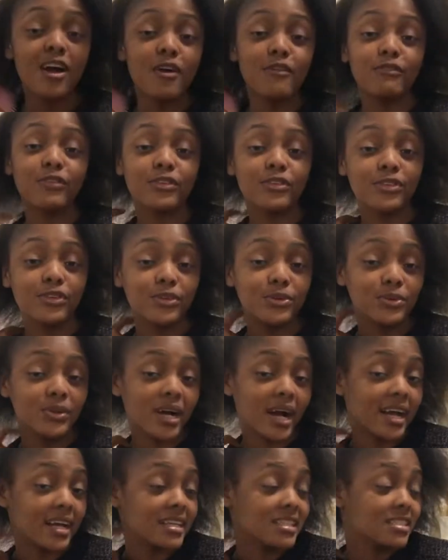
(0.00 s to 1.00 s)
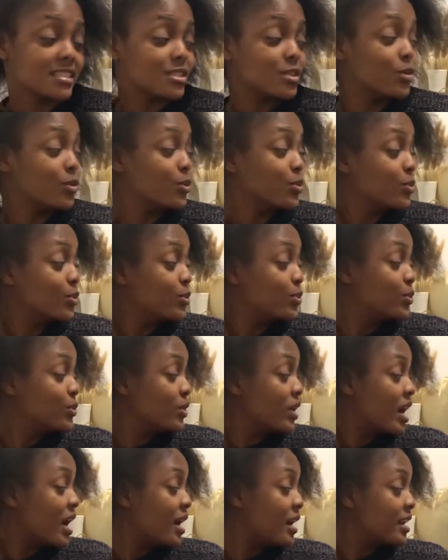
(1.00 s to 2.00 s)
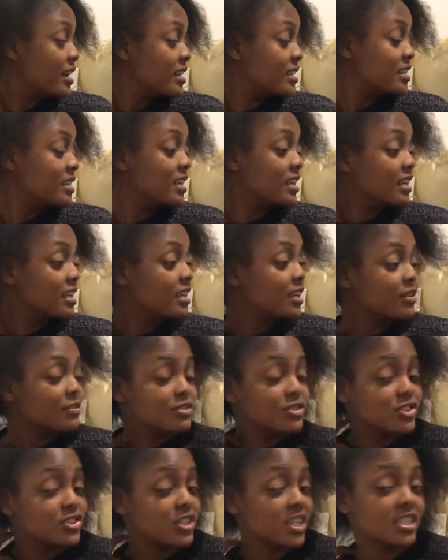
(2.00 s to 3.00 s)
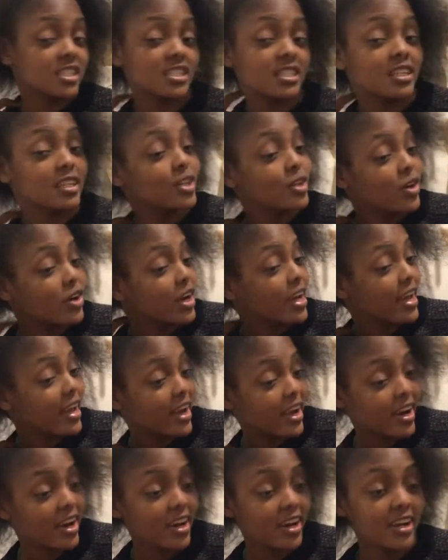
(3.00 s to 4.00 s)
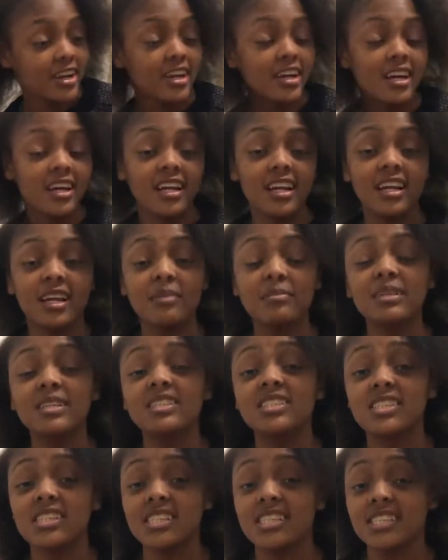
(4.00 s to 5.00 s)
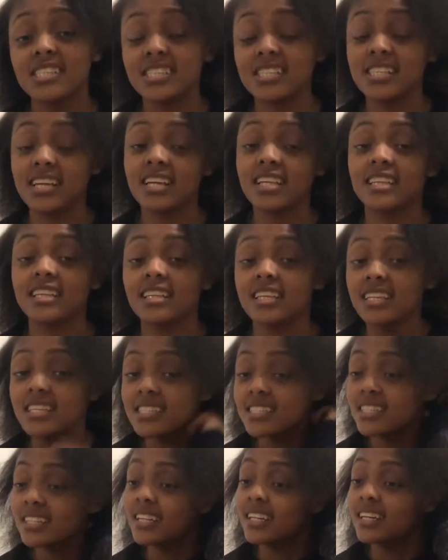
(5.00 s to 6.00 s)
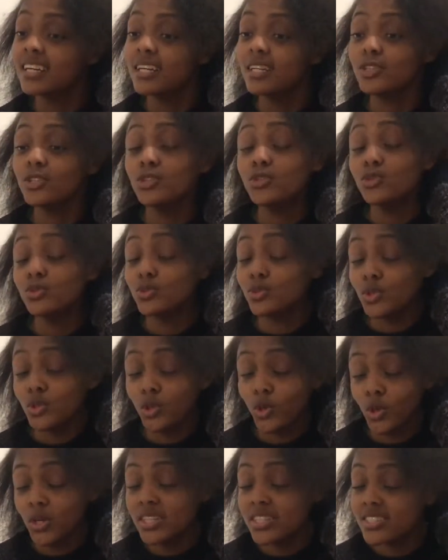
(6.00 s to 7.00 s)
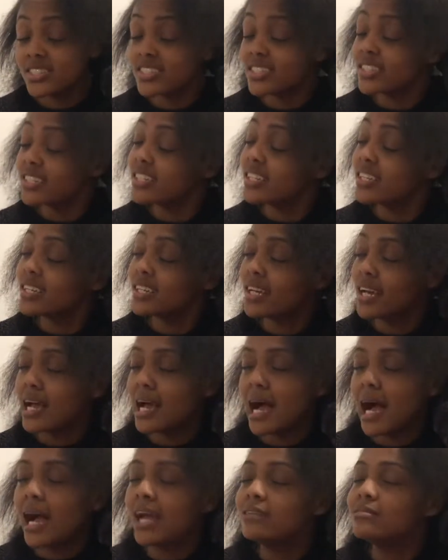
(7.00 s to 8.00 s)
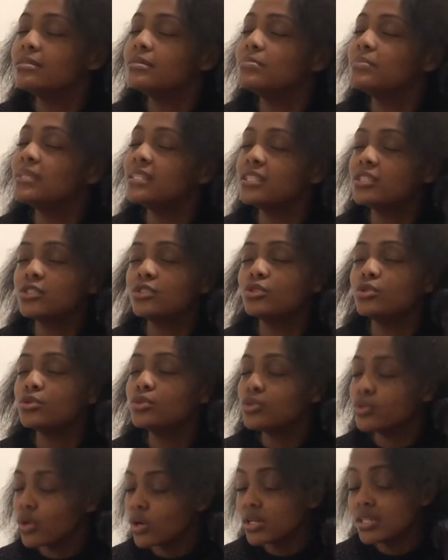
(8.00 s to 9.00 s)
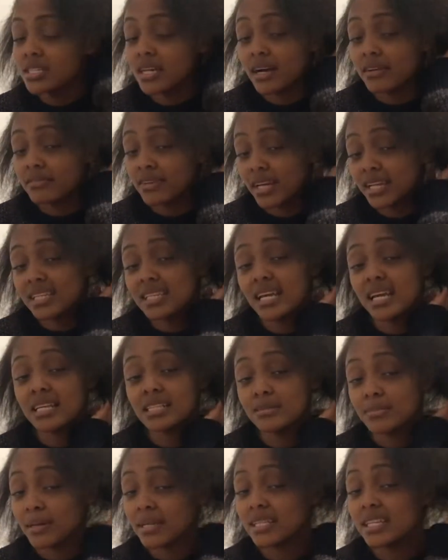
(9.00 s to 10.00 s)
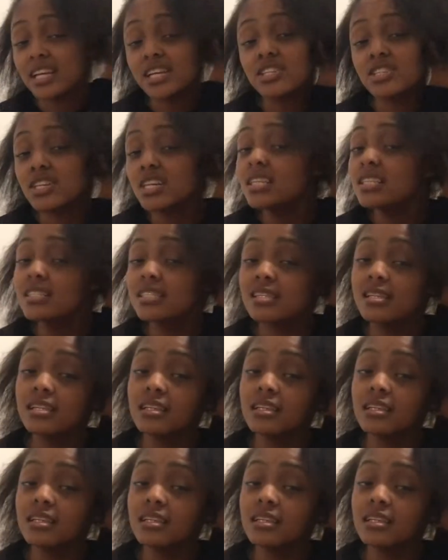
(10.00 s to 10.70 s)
for you guys who are thinking of stretching your hair. Let me just say this: do not, I repeat, do not have any expectations.